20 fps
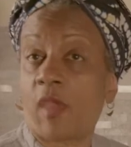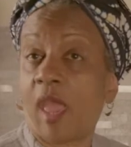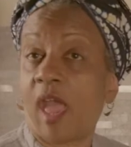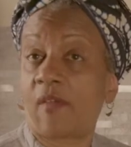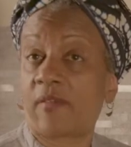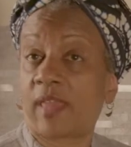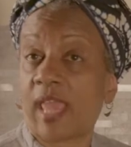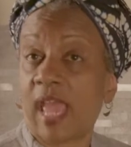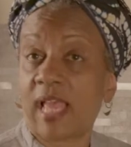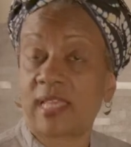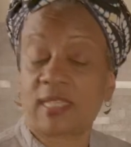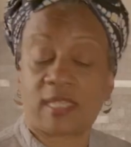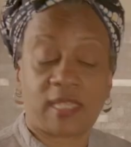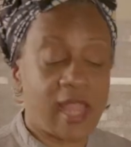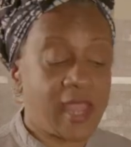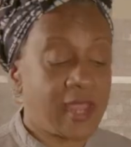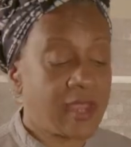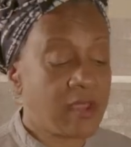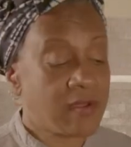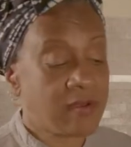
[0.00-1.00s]
you have cast
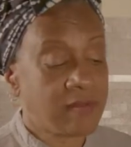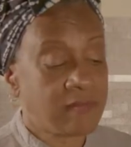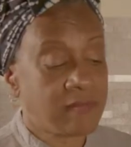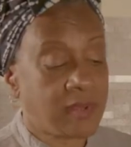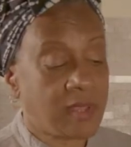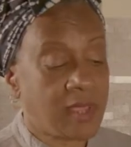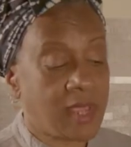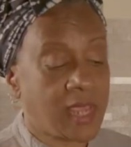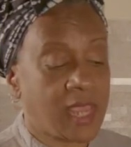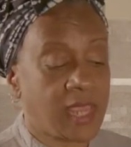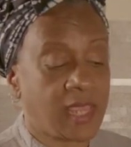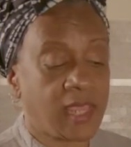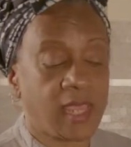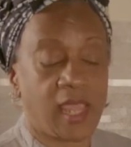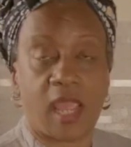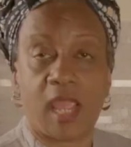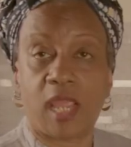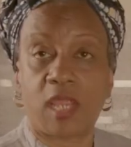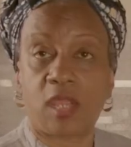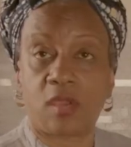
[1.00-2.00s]
iron,
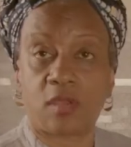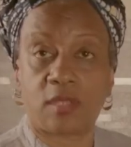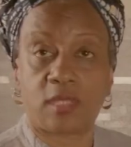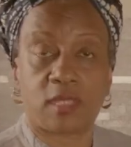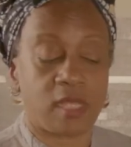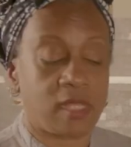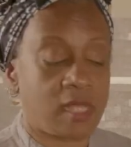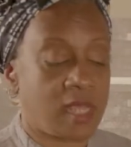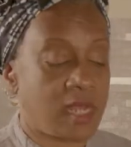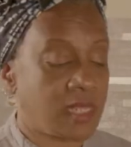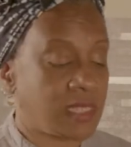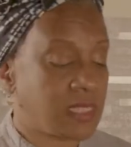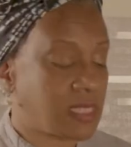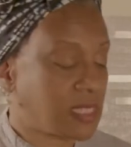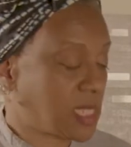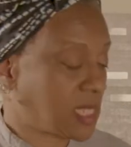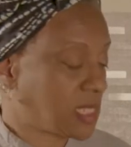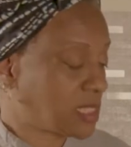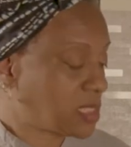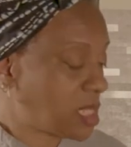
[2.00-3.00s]
again, you'll see that it
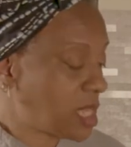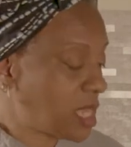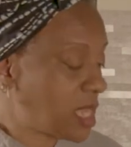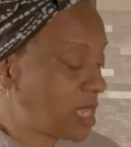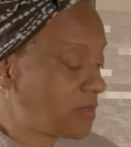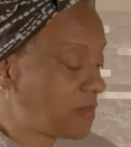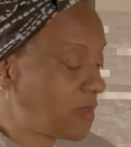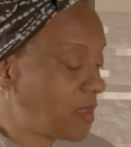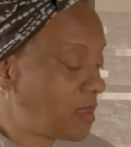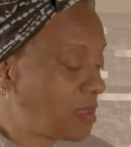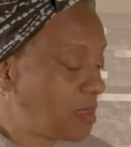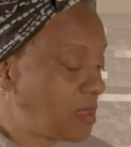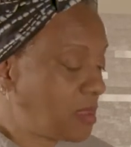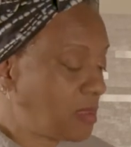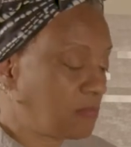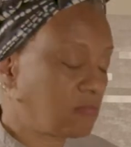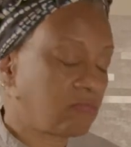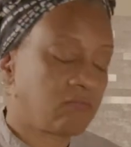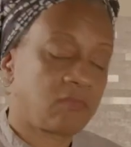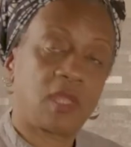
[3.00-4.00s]
sticks on.
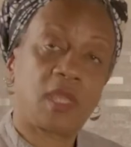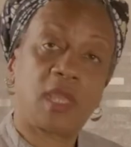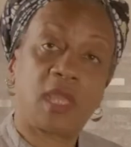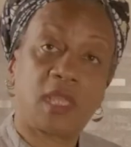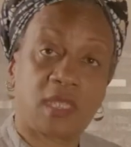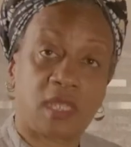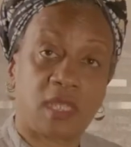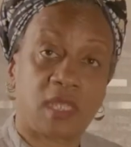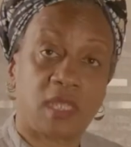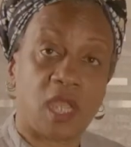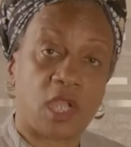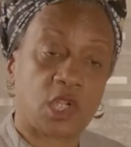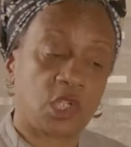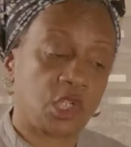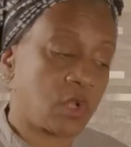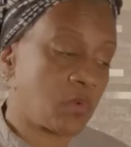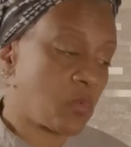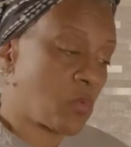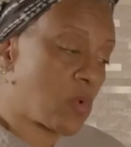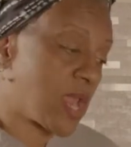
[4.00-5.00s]
It's
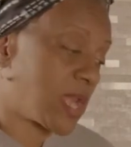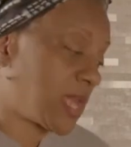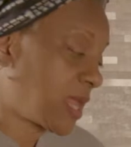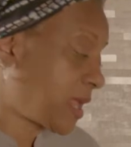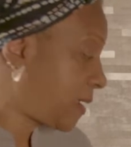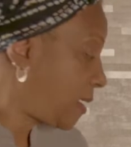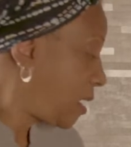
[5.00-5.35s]
induction ready.